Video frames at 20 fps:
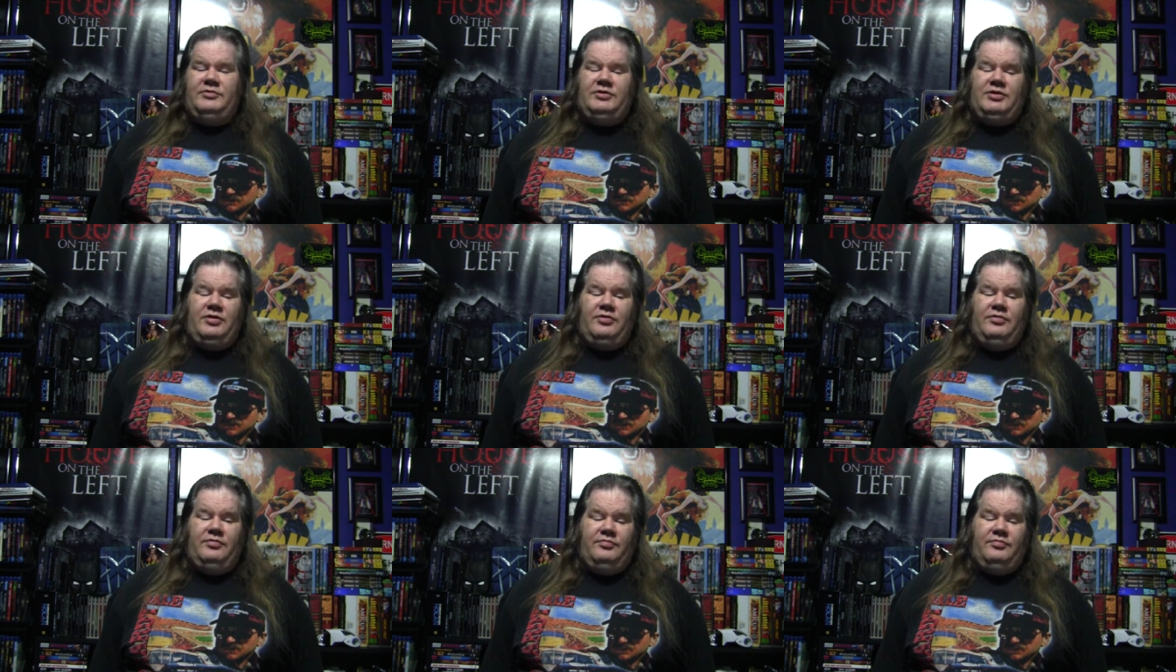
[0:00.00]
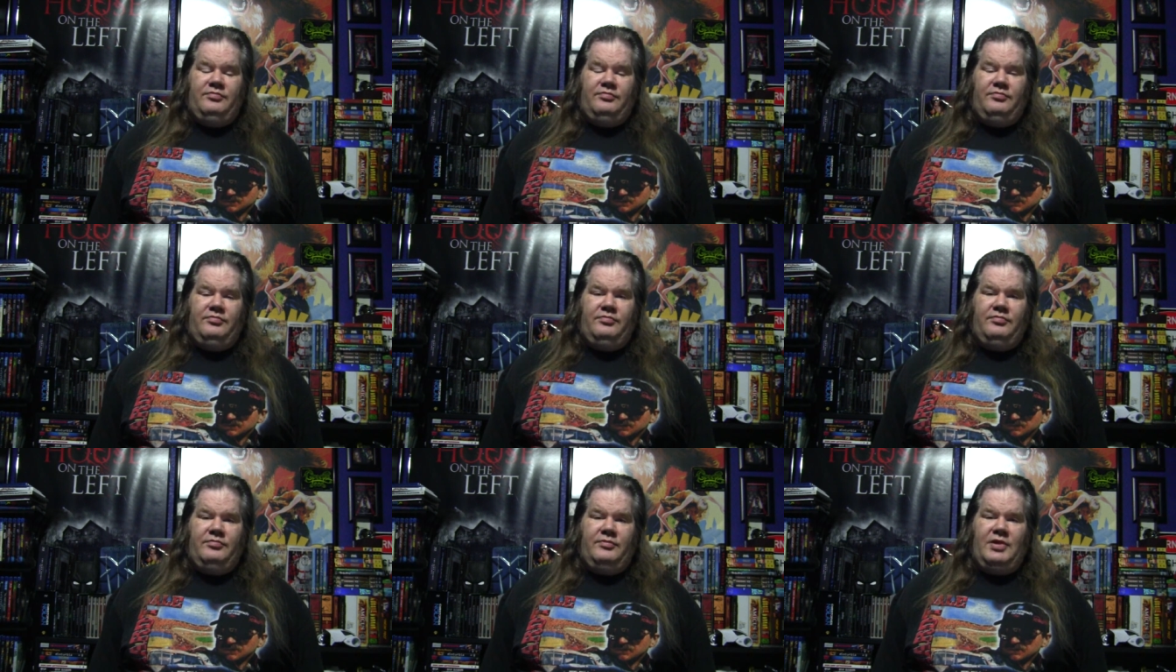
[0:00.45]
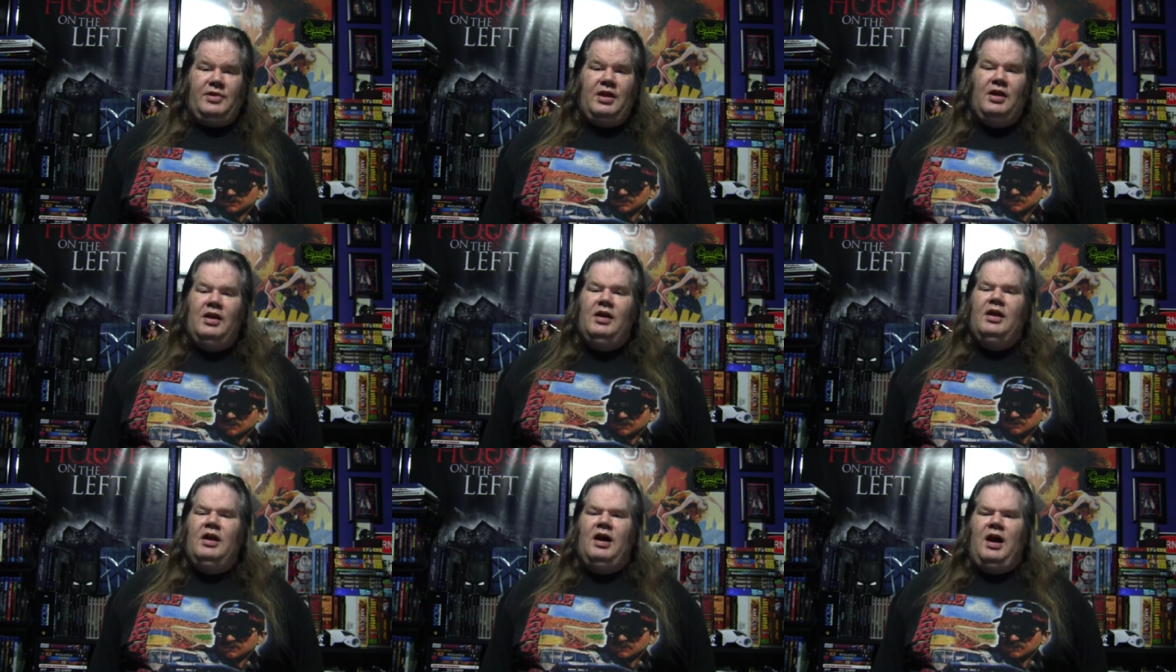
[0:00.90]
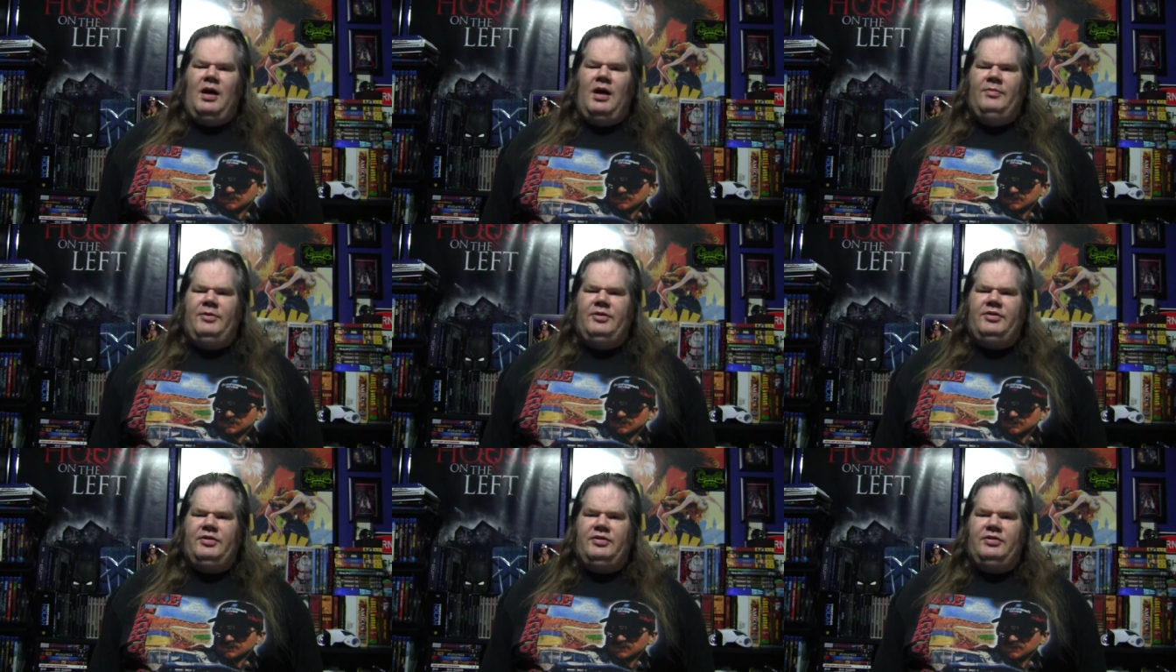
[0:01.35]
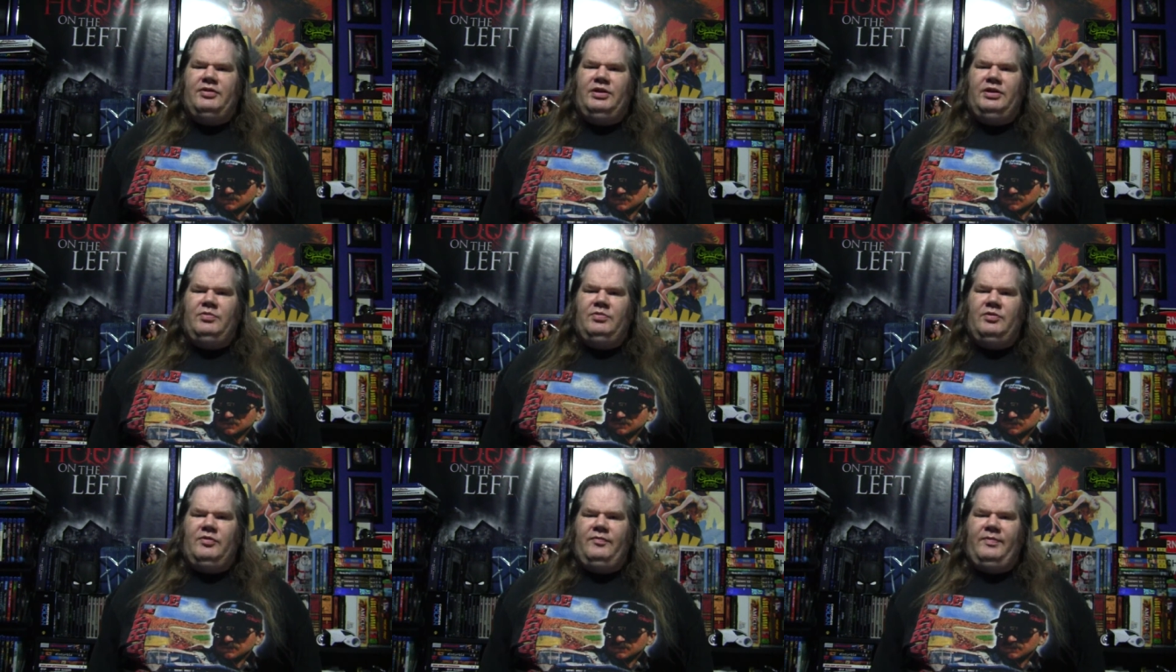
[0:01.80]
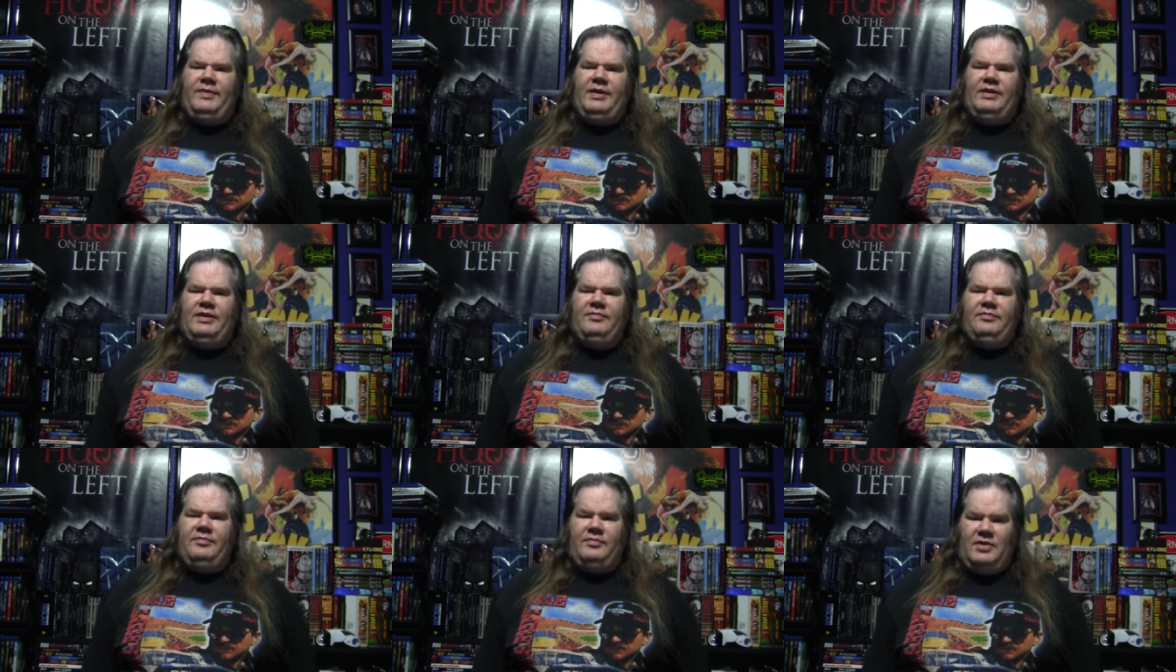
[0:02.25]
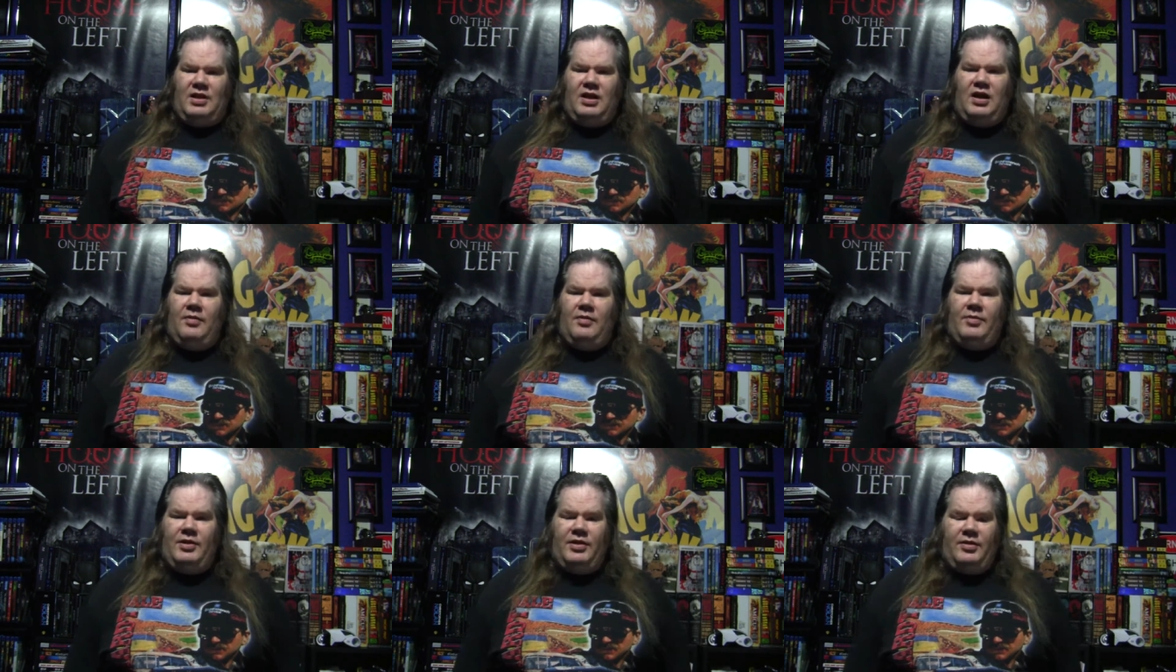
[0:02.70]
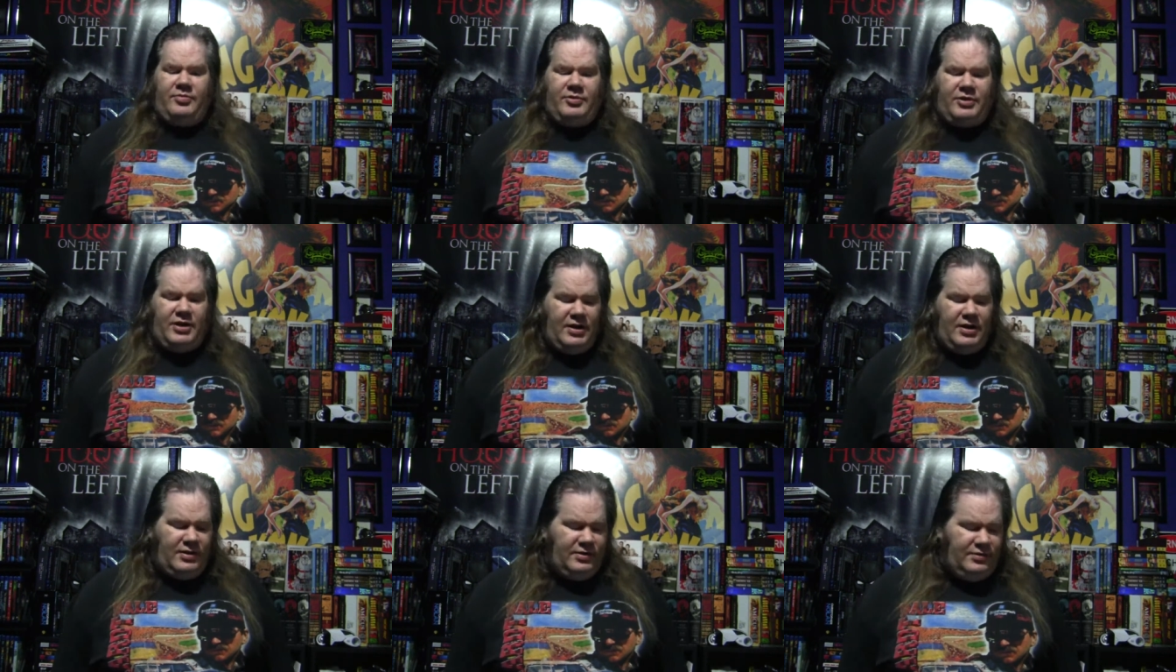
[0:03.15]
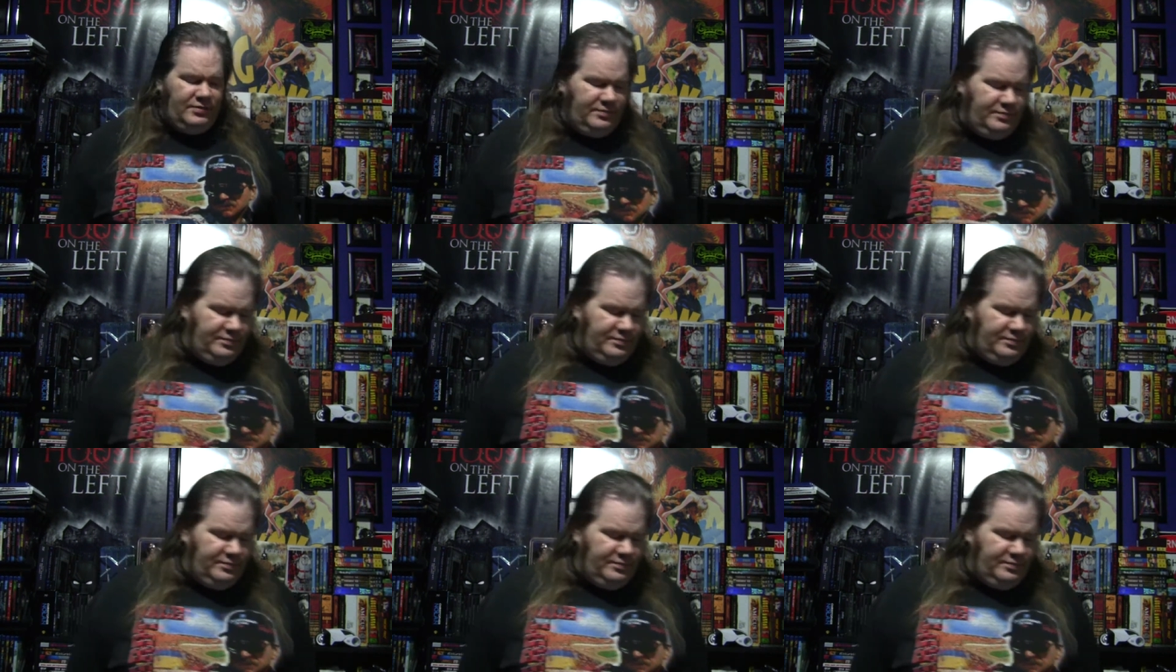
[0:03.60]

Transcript: So, I'm the 13th Wolfman. I'm on the prowl.